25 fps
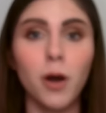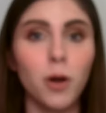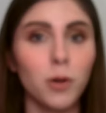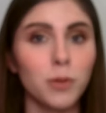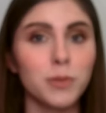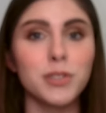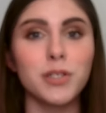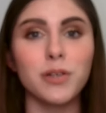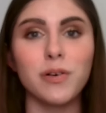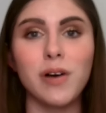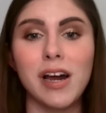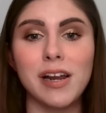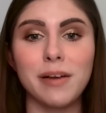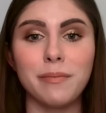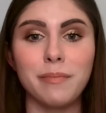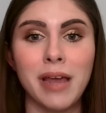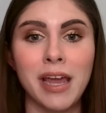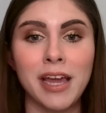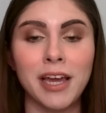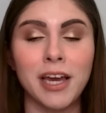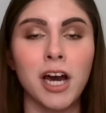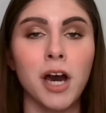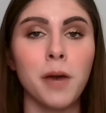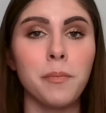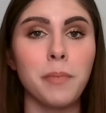owns a lot of
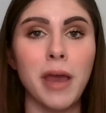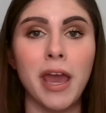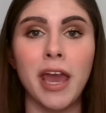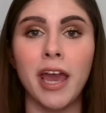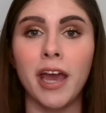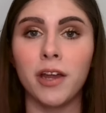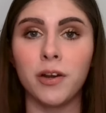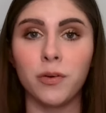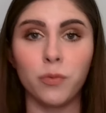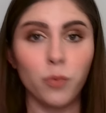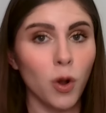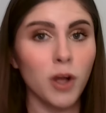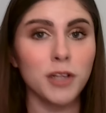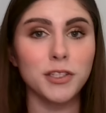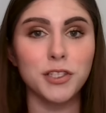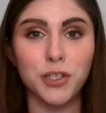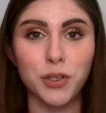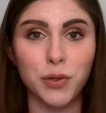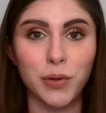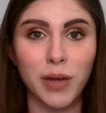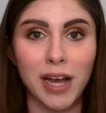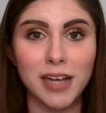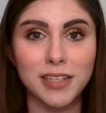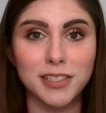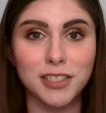makeup, and wants
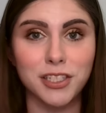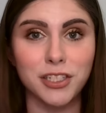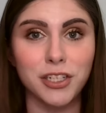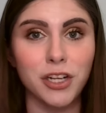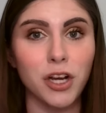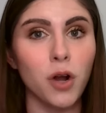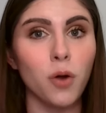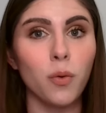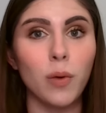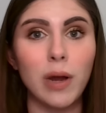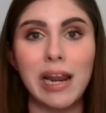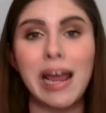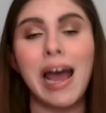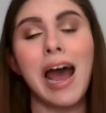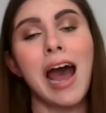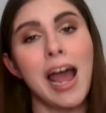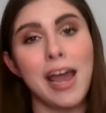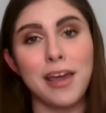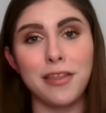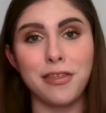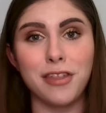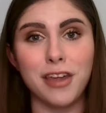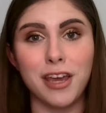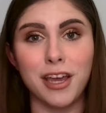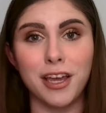you guys to know what
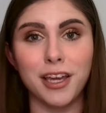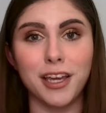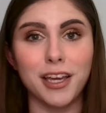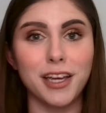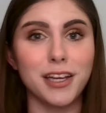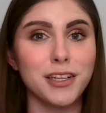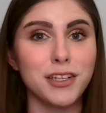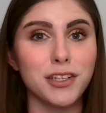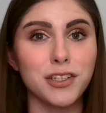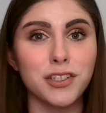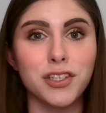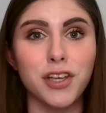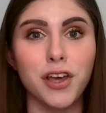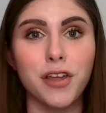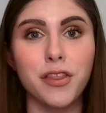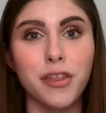I think is